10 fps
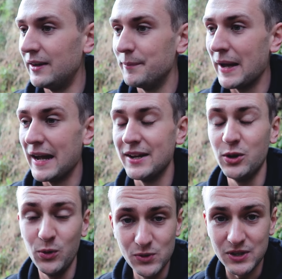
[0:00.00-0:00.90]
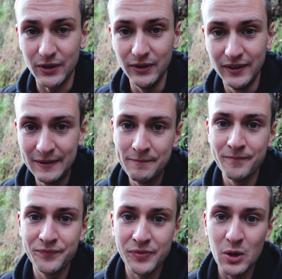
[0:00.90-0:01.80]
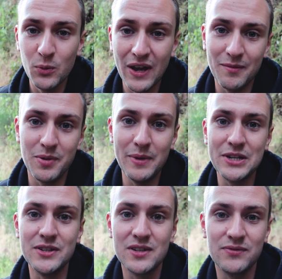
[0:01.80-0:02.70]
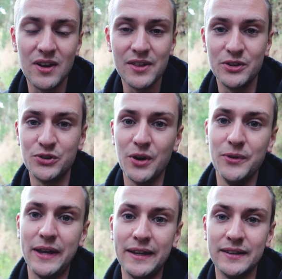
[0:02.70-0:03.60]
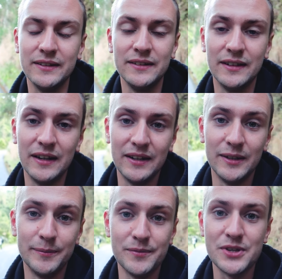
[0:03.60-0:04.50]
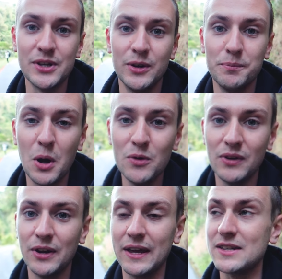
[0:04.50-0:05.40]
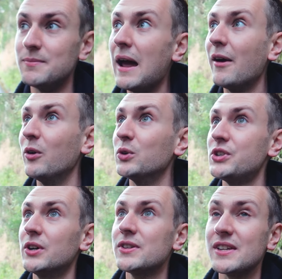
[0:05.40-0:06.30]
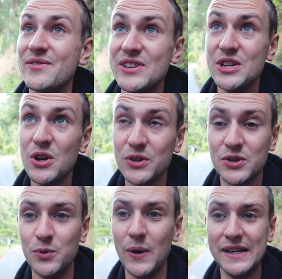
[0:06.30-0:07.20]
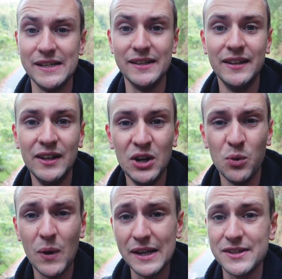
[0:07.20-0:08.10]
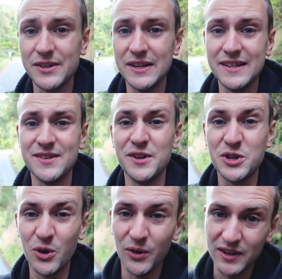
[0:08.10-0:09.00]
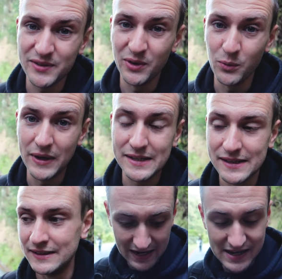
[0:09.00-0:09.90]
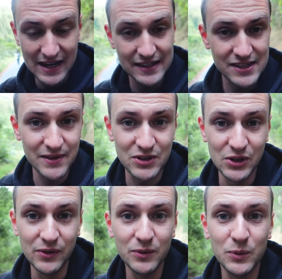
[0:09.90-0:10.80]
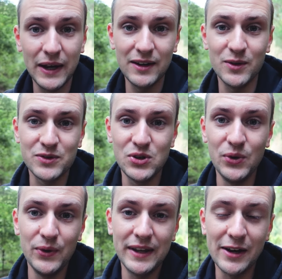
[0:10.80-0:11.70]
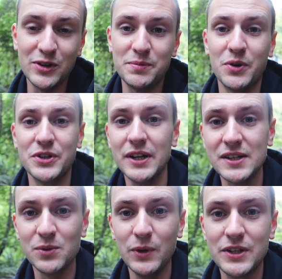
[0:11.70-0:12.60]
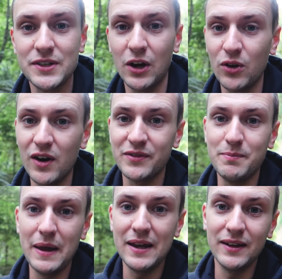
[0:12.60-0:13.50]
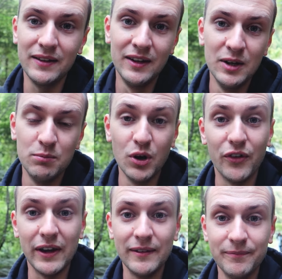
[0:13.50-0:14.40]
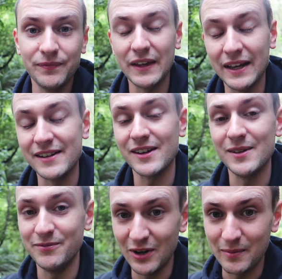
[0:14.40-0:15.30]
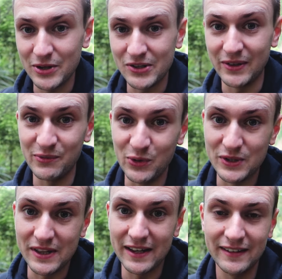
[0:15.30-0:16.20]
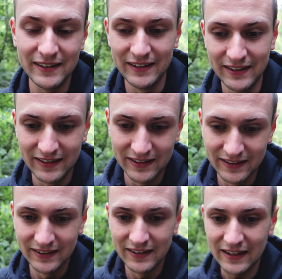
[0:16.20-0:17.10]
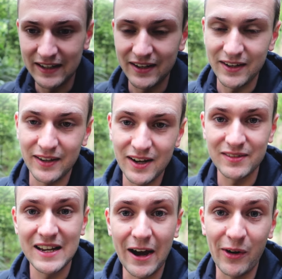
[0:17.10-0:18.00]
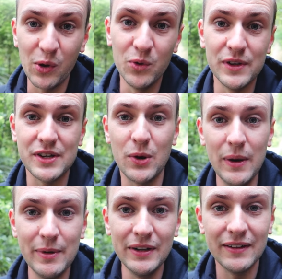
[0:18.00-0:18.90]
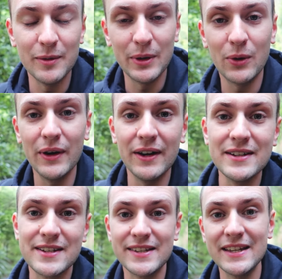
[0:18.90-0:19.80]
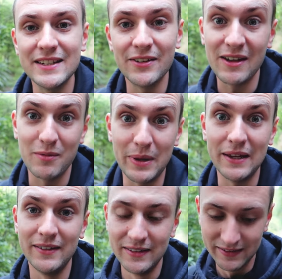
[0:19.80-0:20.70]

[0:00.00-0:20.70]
Um, and also, we have permission to fly the drone here. Um, so I'm hopefully gonna get some aerial shots if it's not too windy. Wellington is notorious for the wind. And then this afternoon, we're heading off to Garage Project, which is a craft beer brewery, and I'm very much looking forward to that. And uh, after carrying all this equipment, it would be quite nice to sit down and have a beer.